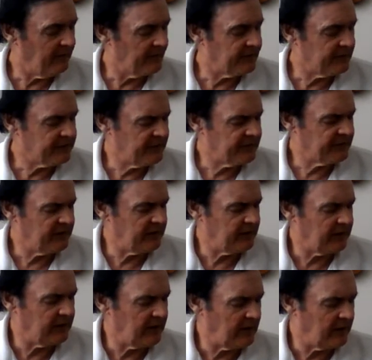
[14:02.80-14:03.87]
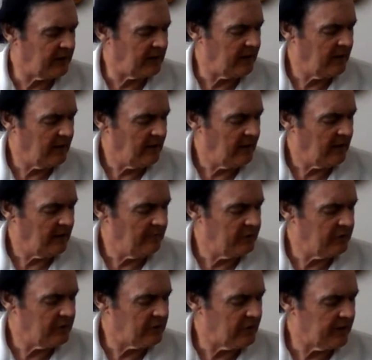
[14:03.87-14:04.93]
but this is the uh,
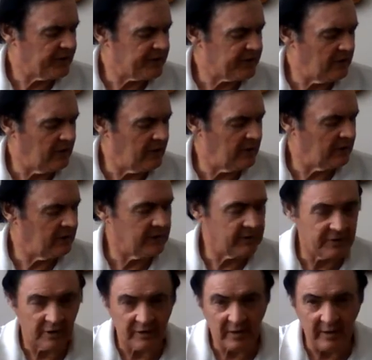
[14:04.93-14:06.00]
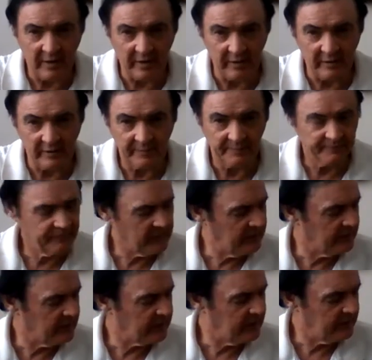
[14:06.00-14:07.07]
bluegrass song, Dark Hollow,
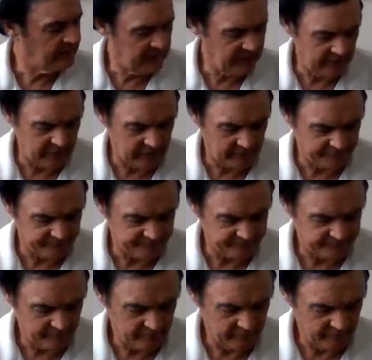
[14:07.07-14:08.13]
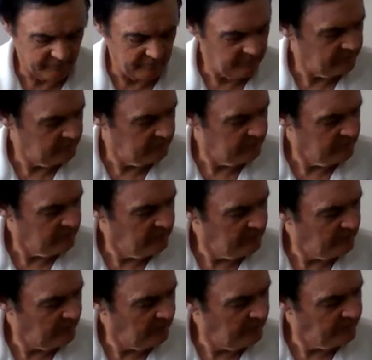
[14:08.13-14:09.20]
in the key
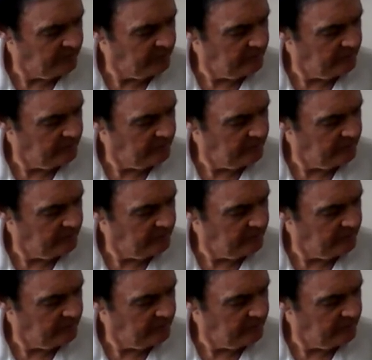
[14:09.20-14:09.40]
of D.